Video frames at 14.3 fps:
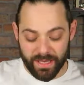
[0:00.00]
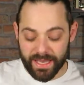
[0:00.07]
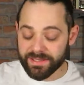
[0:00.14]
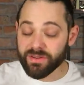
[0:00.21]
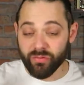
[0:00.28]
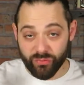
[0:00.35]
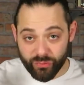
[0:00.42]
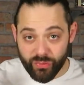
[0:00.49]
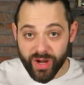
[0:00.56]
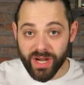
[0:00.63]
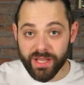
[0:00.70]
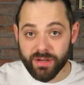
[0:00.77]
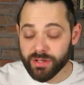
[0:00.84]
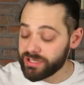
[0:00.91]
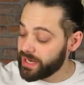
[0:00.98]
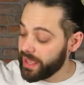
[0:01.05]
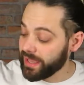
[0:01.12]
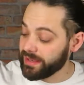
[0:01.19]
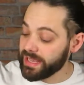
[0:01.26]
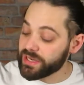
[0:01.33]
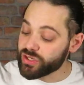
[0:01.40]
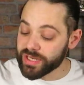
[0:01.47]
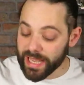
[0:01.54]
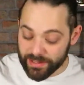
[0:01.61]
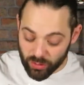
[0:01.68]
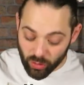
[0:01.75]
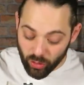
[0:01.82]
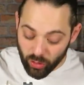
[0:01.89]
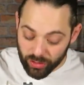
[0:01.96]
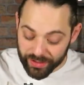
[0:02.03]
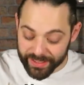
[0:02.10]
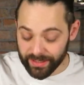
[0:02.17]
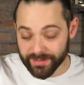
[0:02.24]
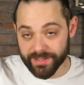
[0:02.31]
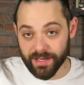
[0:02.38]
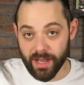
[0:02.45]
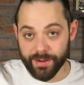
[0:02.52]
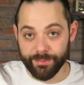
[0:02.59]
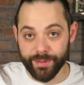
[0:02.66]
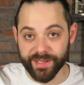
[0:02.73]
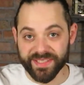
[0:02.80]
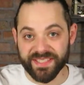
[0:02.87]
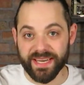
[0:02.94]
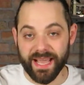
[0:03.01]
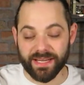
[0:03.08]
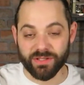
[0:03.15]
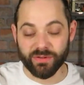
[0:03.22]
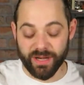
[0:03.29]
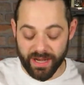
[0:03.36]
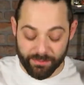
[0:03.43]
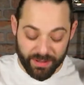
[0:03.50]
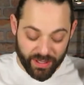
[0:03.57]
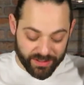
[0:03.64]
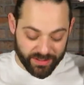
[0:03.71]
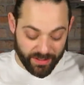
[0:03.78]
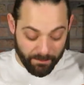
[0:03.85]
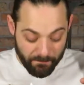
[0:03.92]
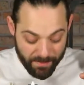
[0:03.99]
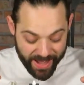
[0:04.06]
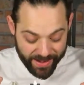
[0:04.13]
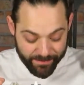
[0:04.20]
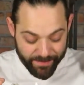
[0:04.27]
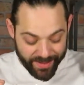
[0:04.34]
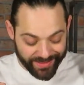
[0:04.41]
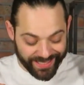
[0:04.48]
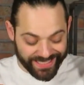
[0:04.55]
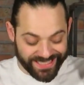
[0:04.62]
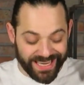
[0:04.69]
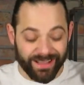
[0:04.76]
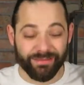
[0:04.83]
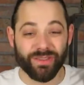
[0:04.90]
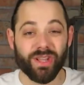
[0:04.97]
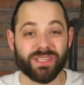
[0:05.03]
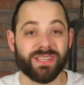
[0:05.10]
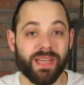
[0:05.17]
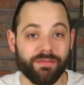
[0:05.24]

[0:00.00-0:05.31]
it's a really good thing that you get all the little side builds next to here, because the main building itself doesn't